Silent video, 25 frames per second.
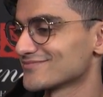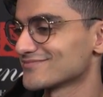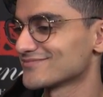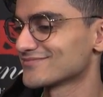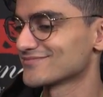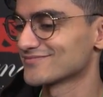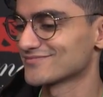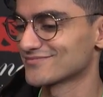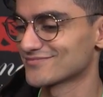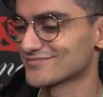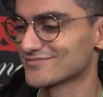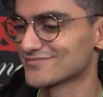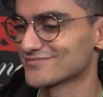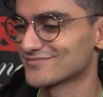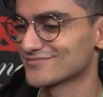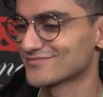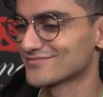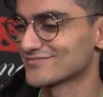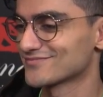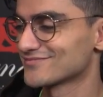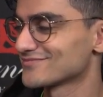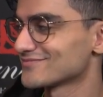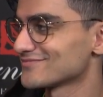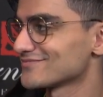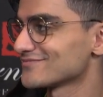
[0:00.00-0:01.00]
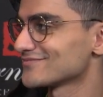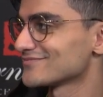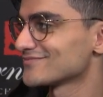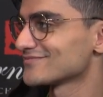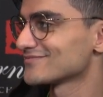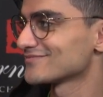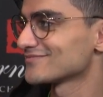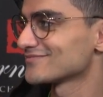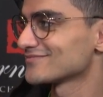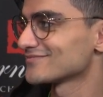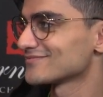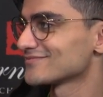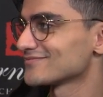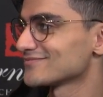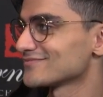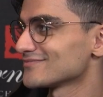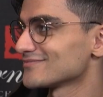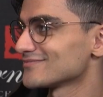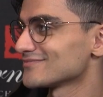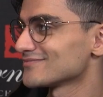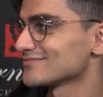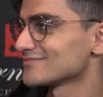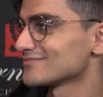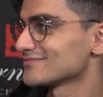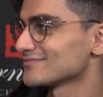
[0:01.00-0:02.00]

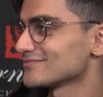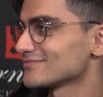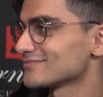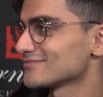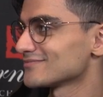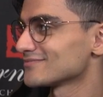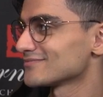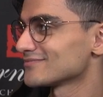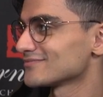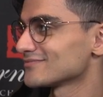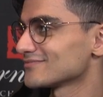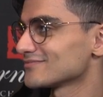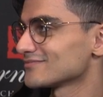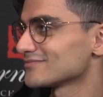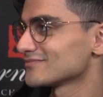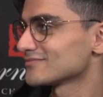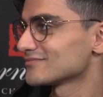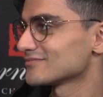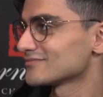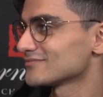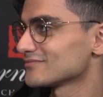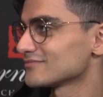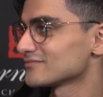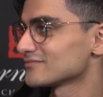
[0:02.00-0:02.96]
No words are spoken by the person on screen.